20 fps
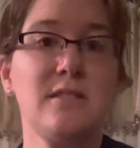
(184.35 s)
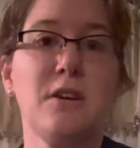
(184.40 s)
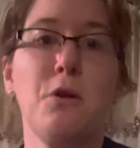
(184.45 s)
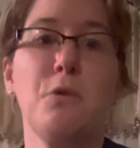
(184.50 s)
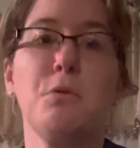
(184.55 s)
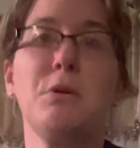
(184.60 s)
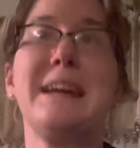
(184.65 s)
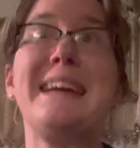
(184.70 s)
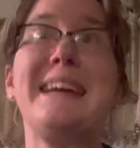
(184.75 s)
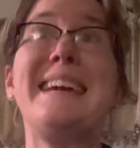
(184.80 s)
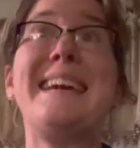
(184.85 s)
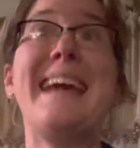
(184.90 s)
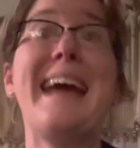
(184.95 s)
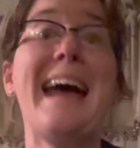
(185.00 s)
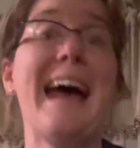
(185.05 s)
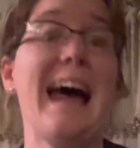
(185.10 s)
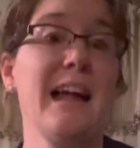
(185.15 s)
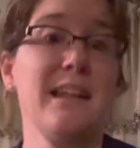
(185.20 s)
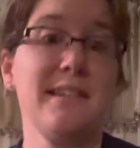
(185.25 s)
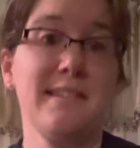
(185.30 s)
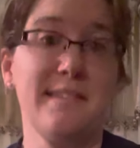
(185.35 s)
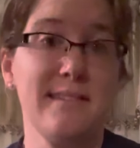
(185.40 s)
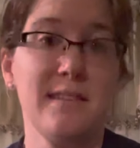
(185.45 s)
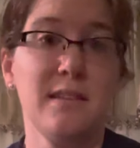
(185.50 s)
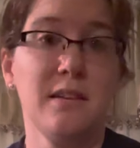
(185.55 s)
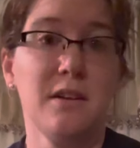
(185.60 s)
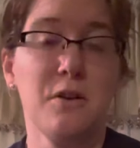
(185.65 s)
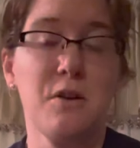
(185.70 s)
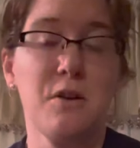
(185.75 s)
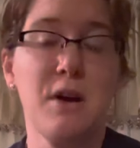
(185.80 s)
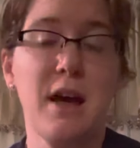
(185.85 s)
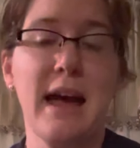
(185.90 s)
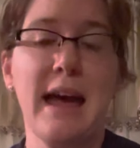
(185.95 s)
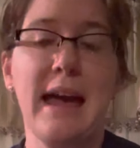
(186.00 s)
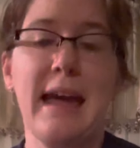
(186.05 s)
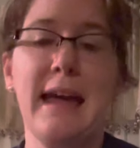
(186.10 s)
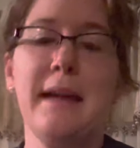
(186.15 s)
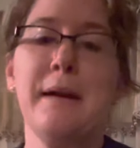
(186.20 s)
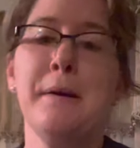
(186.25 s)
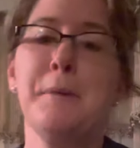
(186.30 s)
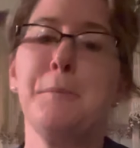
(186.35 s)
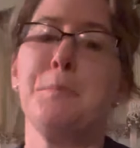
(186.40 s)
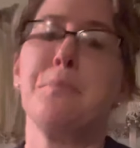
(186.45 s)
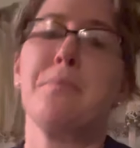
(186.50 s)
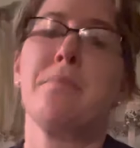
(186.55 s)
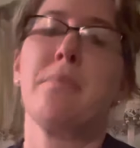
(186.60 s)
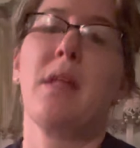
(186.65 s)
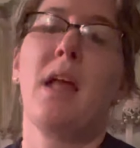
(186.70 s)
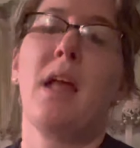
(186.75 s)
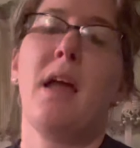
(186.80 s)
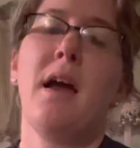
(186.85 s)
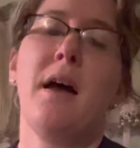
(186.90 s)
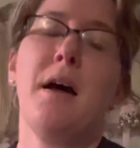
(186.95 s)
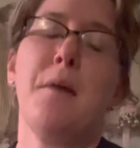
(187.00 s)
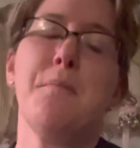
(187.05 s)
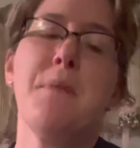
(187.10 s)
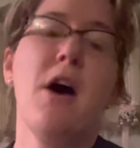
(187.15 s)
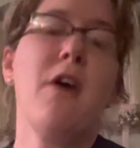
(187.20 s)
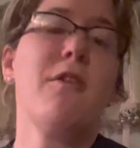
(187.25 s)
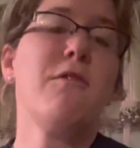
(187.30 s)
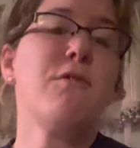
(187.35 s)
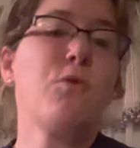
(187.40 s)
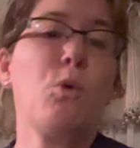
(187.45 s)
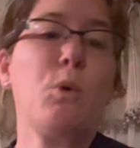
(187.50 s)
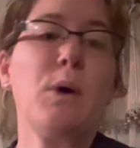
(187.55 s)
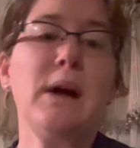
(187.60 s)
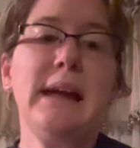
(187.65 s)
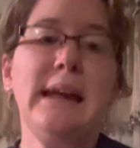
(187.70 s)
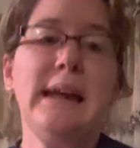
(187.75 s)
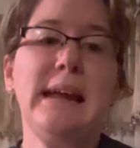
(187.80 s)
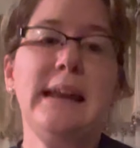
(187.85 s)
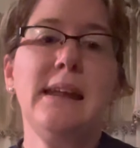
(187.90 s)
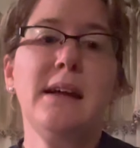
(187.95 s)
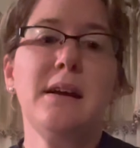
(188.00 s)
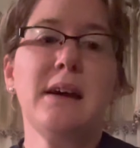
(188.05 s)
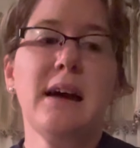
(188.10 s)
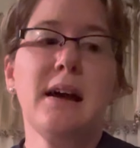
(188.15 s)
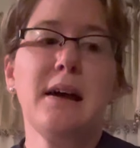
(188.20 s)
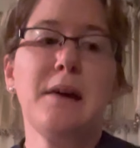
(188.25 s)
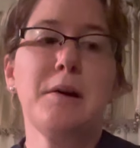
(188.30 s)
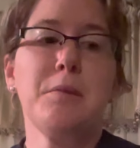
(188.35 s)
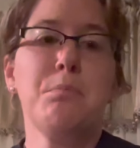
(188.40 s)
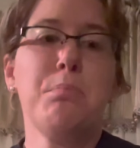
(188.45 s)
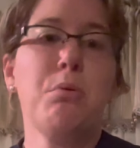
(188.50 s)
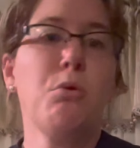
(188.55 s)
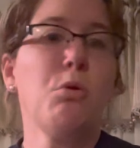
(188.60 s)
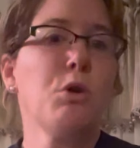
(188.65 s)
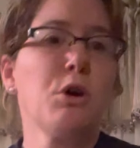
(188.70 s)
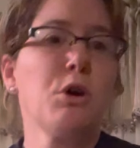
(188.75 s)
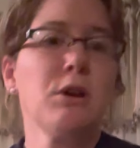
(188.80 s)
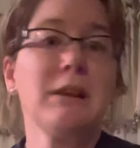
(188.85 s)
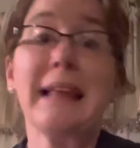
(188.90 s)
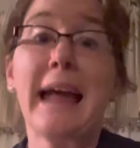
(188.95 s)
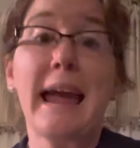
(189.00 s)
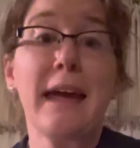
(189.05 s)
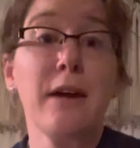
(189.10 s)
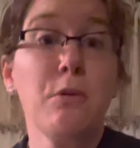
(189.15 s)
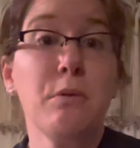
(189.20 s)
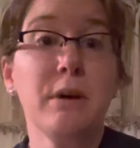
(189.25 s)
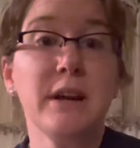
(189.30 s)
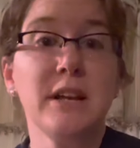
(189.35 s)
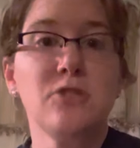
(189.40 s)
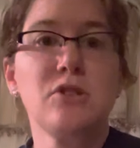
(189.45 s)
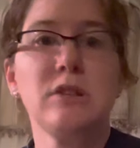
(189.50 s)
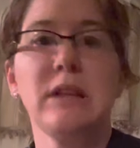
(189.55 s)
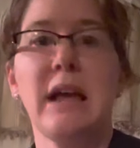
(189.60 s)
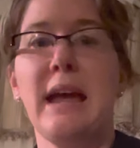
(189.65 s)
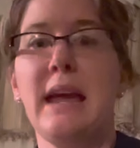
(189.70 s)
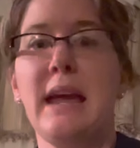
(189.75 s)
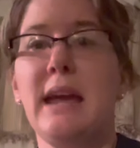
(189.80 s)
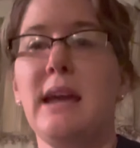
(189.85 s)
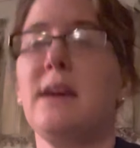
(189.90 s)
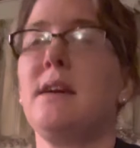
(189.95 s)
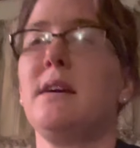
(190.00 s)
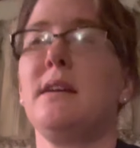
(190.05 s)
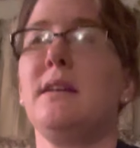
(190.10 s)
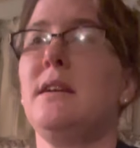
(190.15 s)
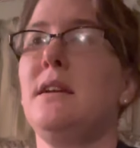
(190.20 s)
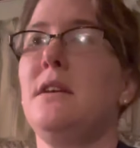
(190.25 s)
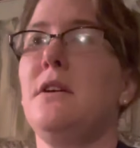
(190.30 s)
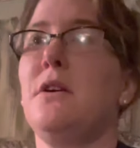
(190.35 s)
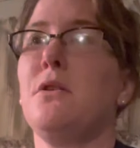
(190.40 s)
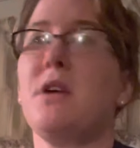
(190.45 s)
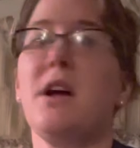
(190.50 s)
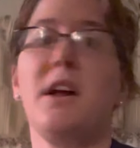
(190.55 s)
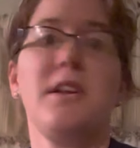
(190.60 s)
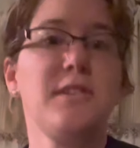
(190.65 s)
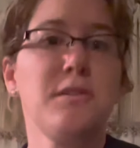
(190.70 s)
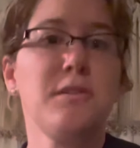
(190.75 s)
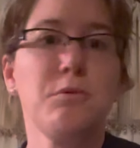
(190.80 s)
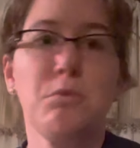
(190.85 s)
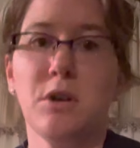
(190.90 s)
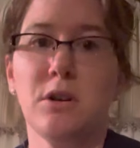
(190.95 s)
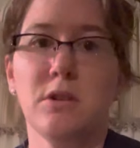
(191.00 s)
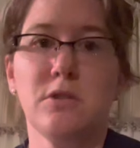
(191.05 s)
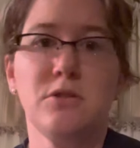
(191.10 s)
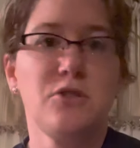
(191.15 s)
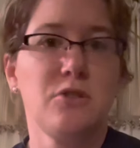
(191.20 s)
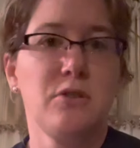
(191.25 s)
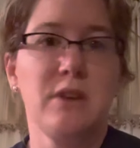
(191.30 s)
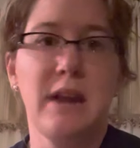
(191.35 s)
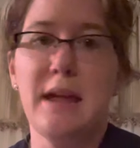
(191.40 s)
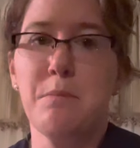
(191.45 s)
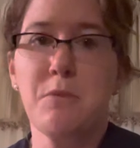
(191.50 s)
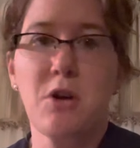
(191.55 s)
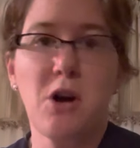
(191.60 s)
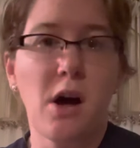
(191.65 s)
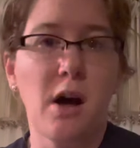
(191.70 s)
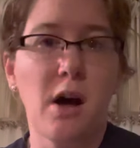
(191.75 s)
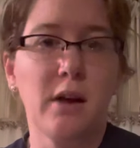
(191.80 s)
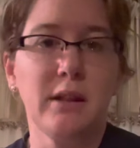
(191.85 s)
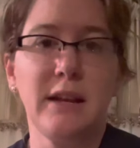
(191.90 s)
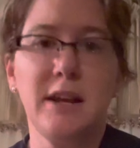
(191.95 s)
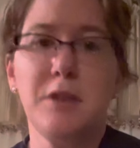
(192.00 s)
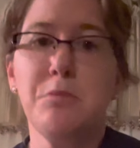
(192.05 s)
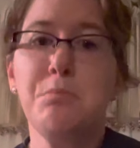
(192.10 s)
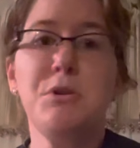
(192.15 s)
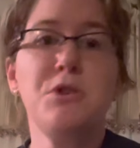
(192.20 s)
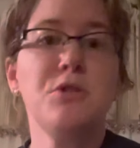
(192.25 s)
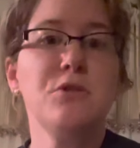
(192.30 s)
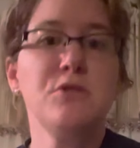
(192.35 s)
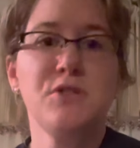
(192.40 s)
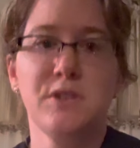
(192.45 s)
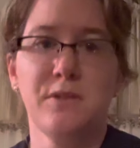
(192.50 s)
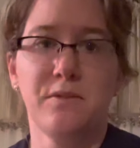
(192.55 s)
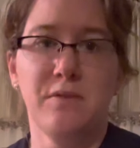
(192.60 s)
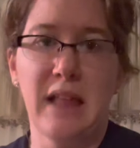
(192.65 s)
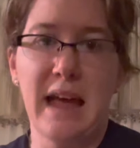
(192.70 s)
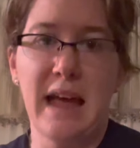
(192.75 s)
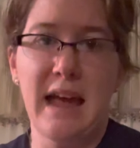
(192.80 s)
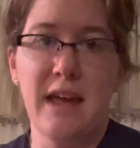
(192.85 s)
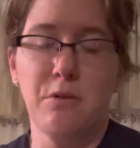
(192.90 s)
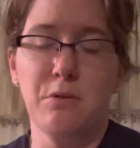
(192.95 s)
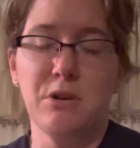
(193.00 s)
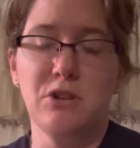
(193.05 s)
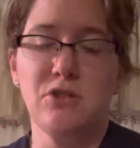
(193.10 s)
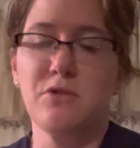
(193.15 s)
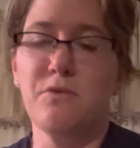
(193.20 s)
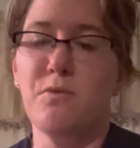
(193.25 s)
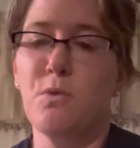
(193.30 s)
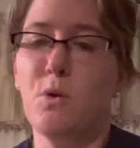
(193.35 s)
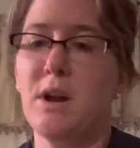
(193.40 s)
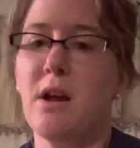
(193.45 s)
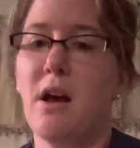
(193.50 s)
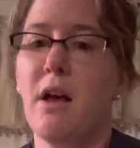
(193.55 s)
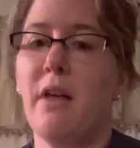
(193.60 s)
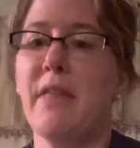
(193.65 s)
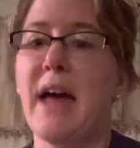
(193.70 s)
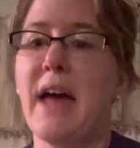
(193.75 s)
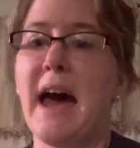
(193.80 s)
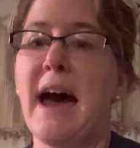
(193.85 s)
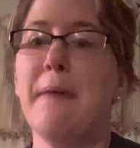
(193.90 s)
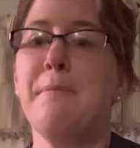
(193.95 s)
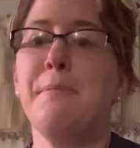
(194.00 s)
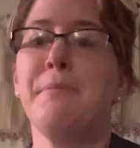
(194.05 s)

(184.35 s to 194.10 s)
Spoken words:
Don't guess. Okay. Avoid poor language like, cuss words or name calling, abusive language. Avoid all that.